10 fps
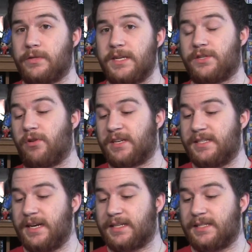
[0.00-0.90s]
Now, District
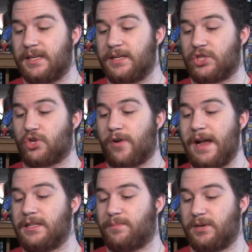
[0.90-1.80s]
6 is
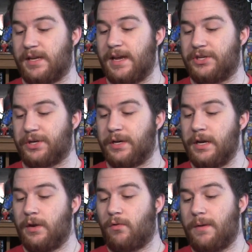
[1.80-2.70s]
transportation,
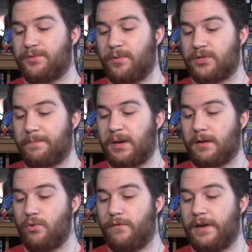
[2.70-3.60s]
where I'm supposed to
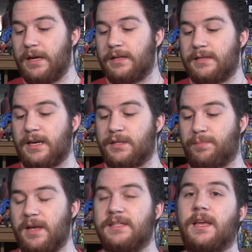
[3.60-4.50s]
pick a movie that takes
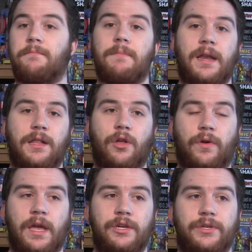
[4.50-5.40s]
place in many
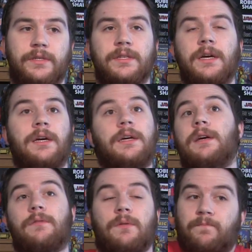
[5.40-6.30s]
locations.
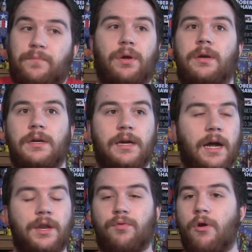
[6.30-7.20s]
Well,
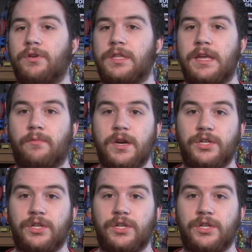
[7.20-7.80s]
gotta throw it to the